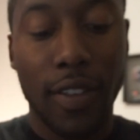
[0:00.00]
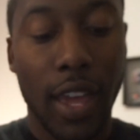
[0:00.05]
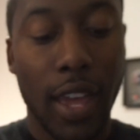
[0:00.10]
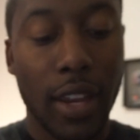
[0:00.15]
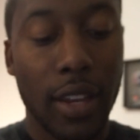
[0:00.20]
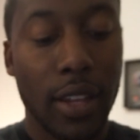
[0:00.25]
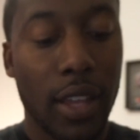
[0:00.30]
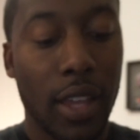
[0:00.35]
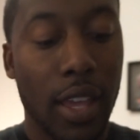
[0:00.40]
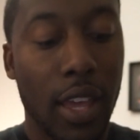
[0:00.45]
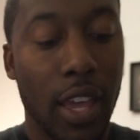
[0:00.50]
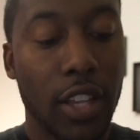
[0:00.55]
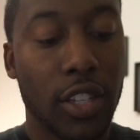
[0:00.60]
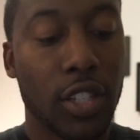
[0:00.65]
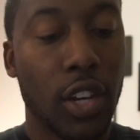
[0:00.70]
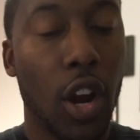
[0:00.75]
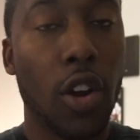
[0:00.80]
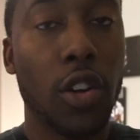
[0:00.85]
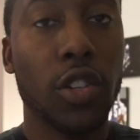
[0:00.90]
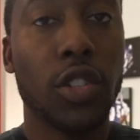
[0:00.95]
it,
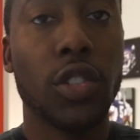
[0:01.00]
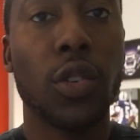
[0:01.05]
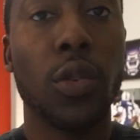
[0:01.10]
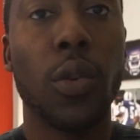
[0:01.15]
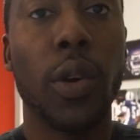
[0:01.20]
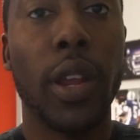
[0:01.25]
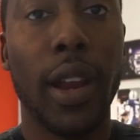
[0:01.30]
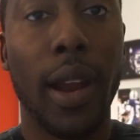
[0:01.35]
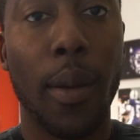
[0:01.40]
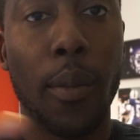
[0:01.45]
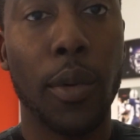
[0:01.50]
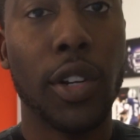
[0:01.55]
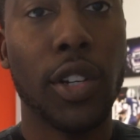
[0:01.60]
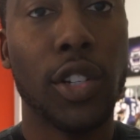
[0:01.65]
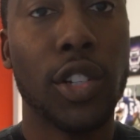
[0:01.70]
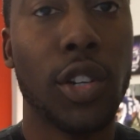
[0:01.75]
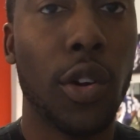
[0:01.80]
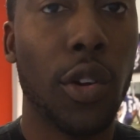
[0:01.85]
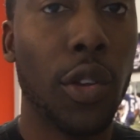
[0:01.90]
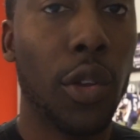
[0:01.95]
it's hard to screw in, and I'm gonna
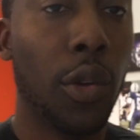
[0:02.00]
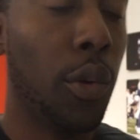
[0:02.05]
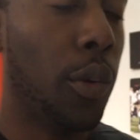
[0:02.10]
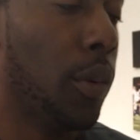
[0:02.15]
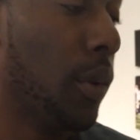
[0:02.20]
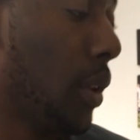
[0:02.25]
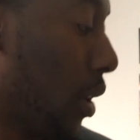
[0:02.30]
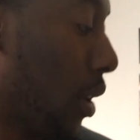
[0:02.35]
show you